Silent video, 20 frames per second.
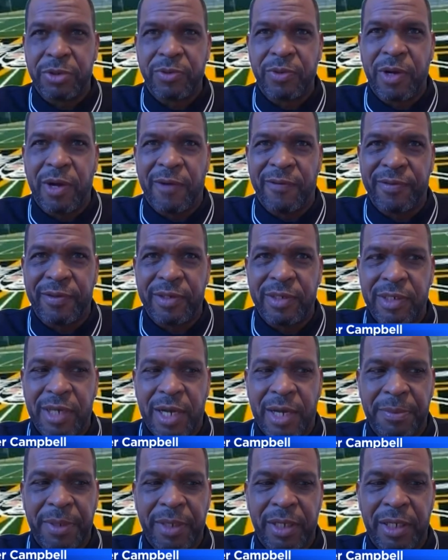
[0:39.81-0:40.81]
rough. I
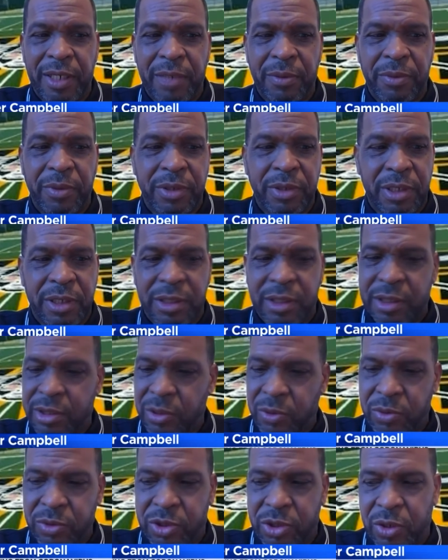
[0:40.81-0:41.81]
mean, it's
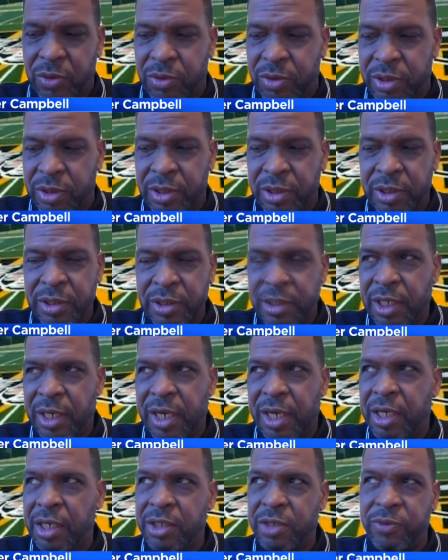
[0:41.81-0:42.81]
no joke.
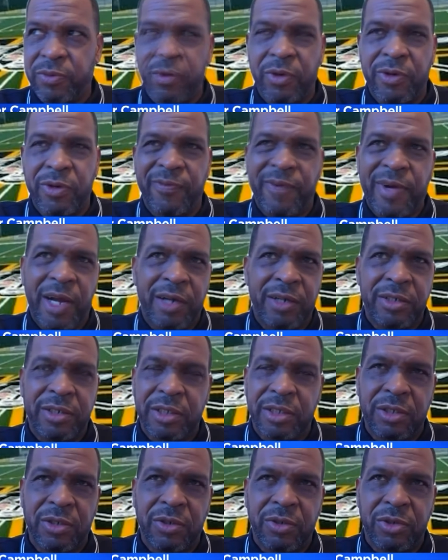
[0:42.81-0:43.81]
Coronavirus
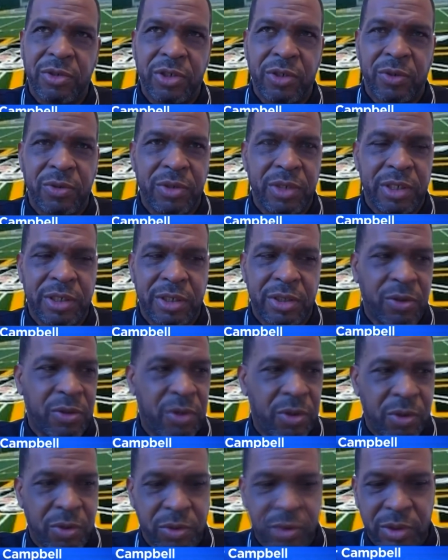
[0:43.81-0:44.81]
is no joke. It's no
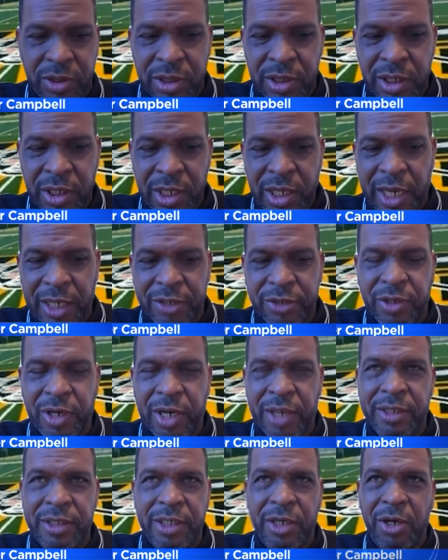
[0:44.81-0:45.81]
hoax.
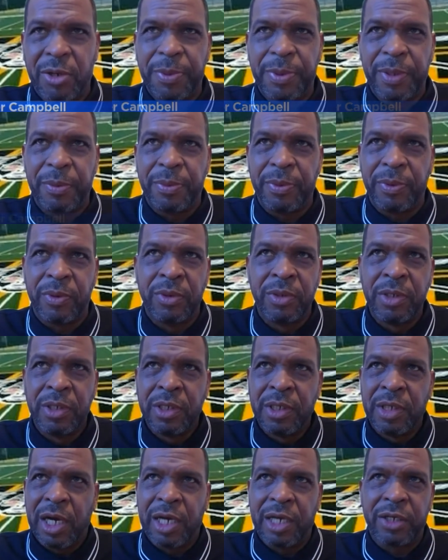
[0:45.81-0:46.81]
Luther Campbell
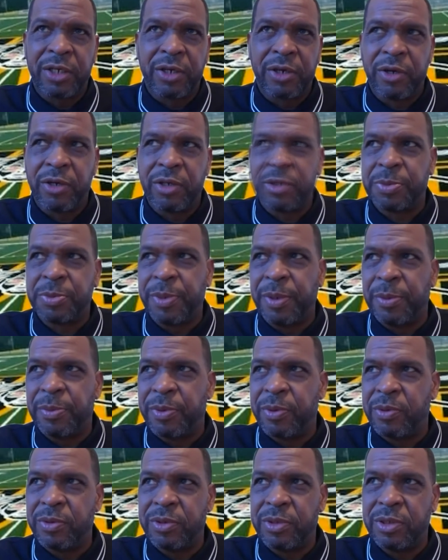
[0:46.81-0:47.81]
wants you to
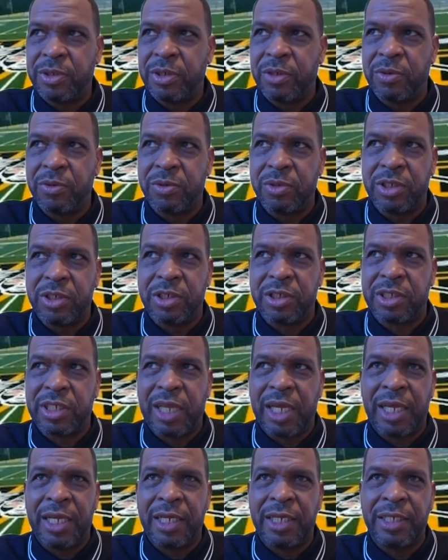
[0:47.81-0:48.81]
know how he
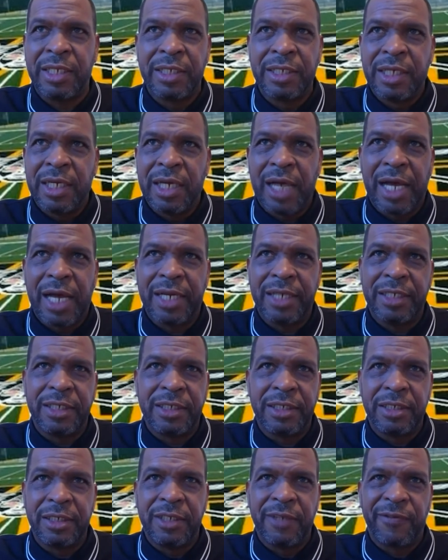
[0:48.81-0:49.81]
may have
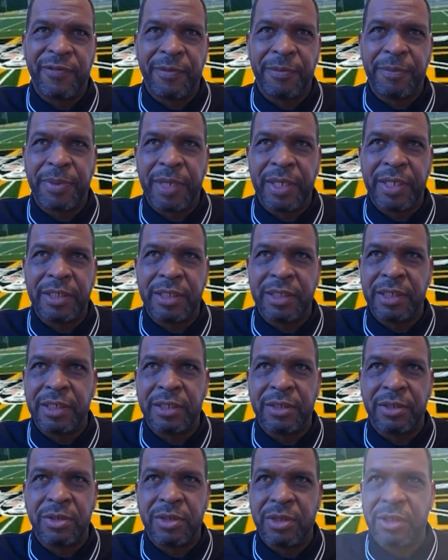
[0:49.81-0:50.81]
contracted COVID-19.